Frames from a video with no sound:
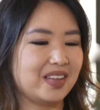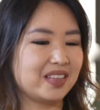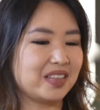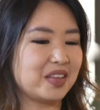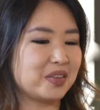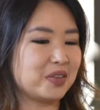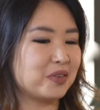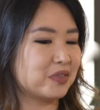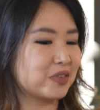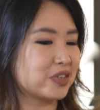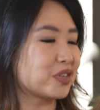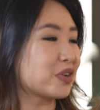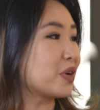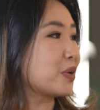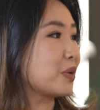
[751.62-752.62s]
Thank you for
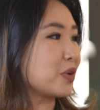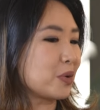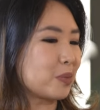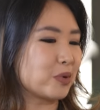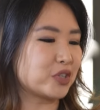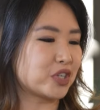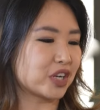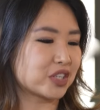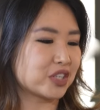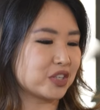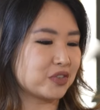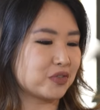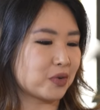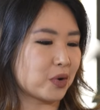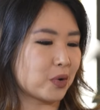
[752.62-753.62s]
sharing your
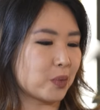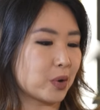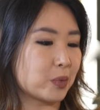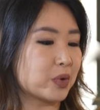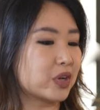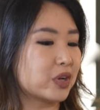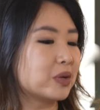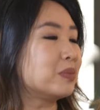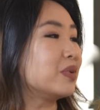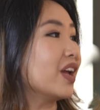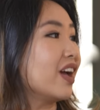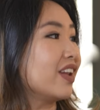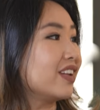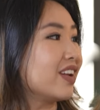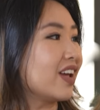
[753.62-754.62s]
projections for where we could be
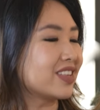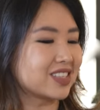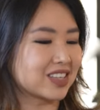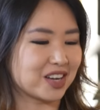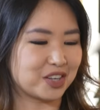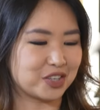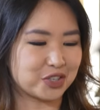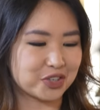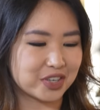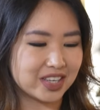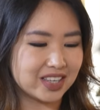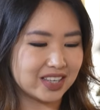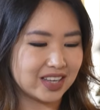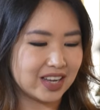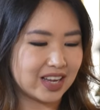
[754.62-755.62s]
headed as a
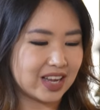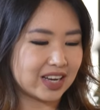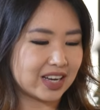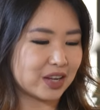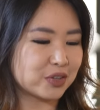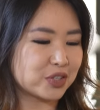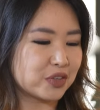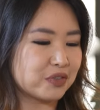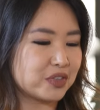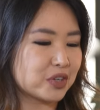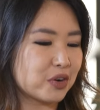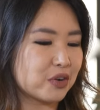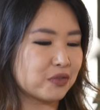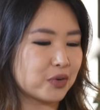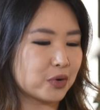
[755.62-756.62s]
country. Now, shifting
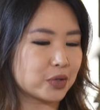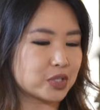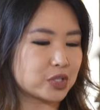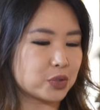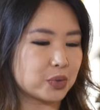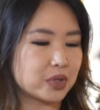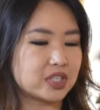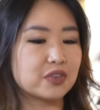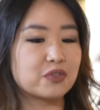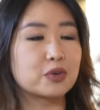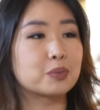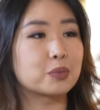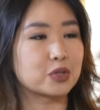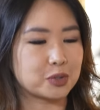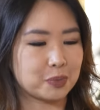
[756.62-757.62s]
our focus to a
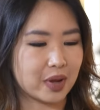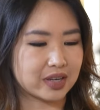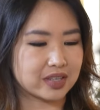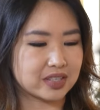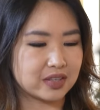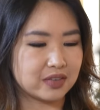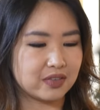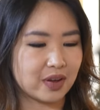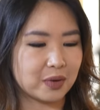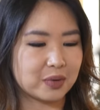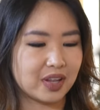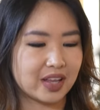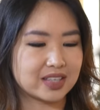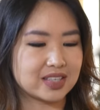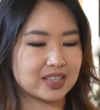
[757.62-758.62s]
different perspective, I would
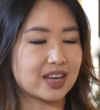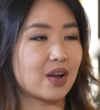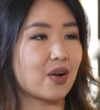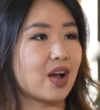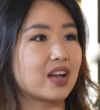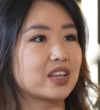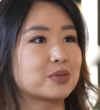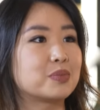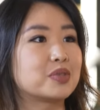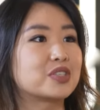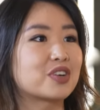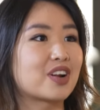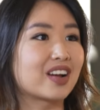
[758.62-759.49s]
like to now ask Mr.